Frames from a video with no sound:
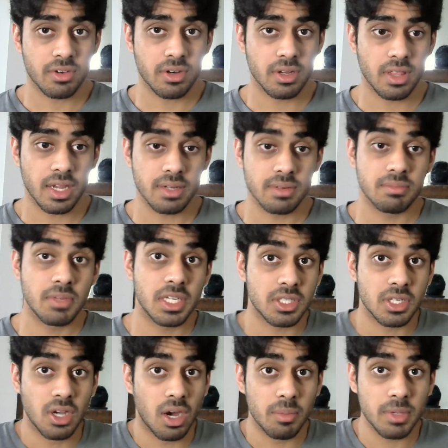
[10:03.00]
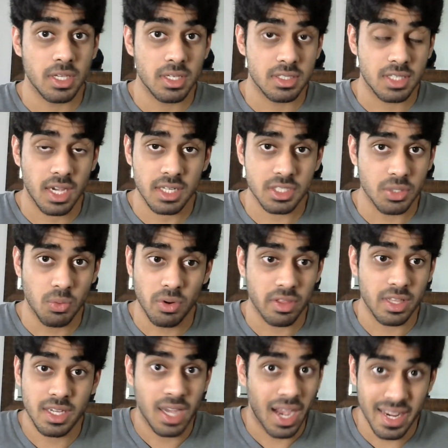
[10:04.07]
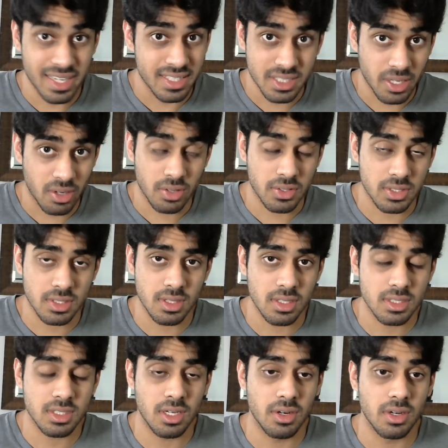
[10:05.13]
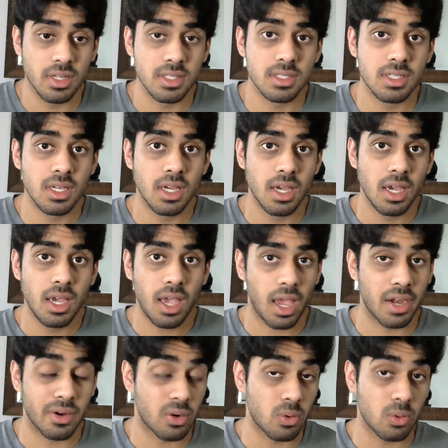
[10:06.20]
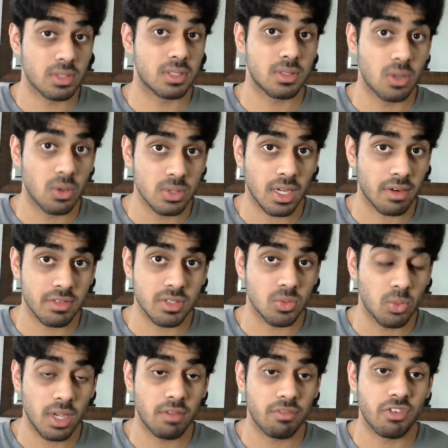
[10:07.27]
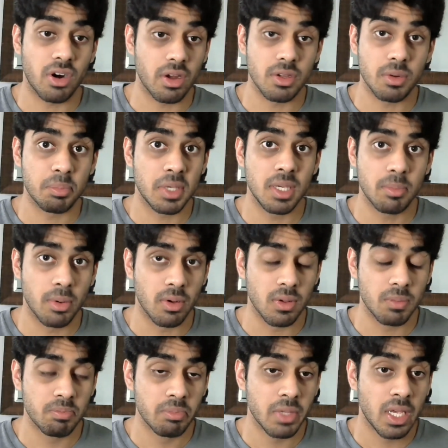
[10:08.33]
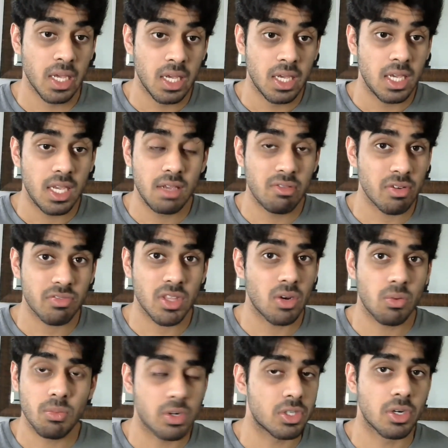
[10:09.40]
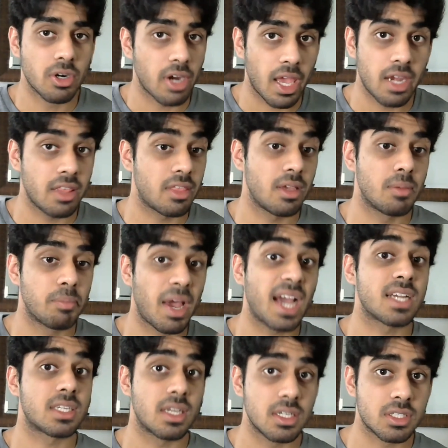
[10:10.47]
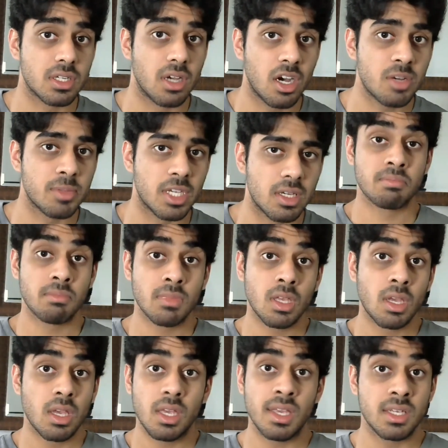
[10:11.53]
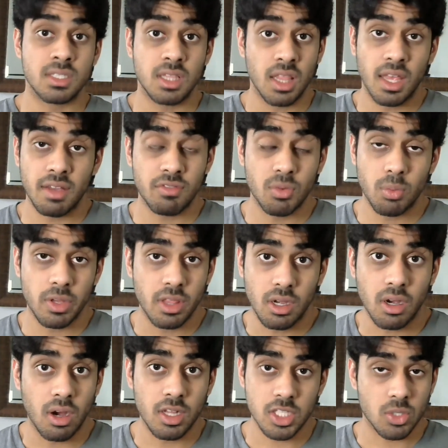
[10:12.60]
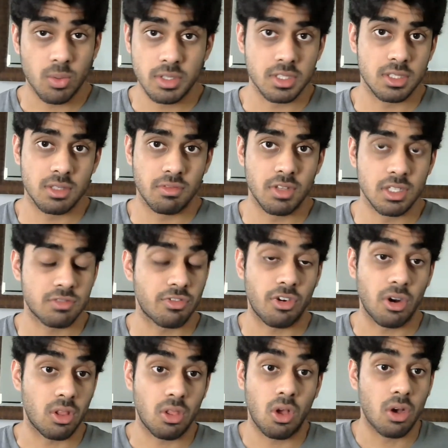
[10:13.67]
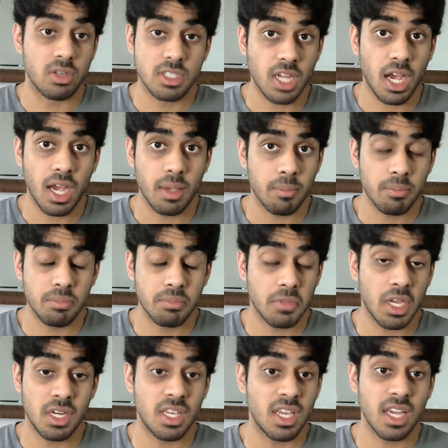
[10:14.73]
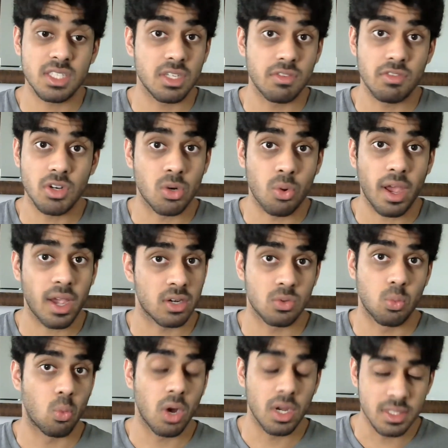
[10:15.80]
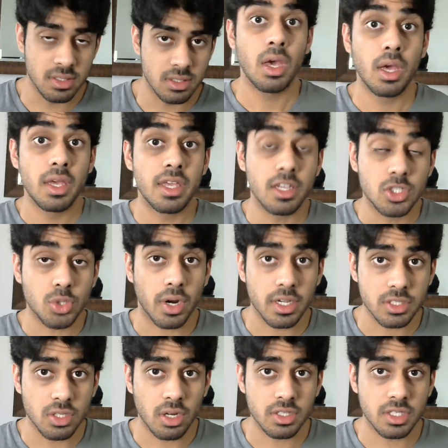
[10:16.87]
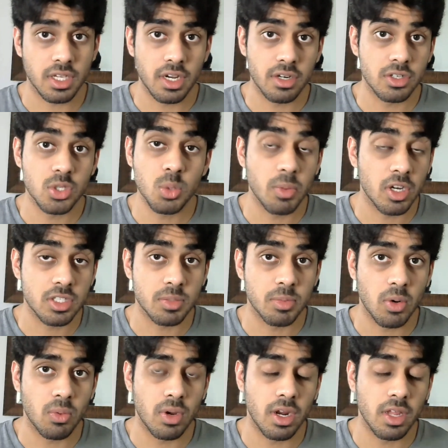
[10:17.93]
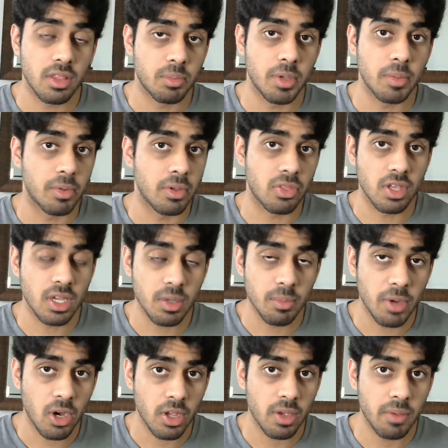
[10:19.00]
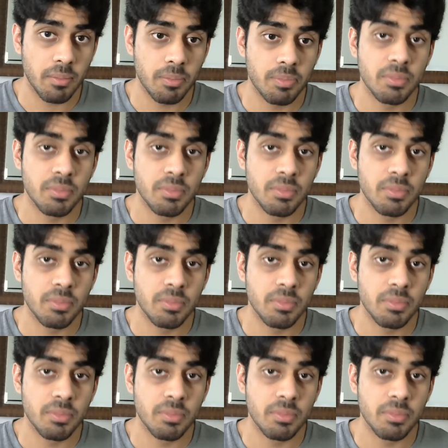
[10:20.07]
that Ishigami is actually one of the kindest characters in the series and goes, goes out of his way for other people, even if they don't return anything back to Ishigami. He's lived with the consequences of this for a long time, and he hasn't even cracked once. He tries not to care too much about what other people think about him.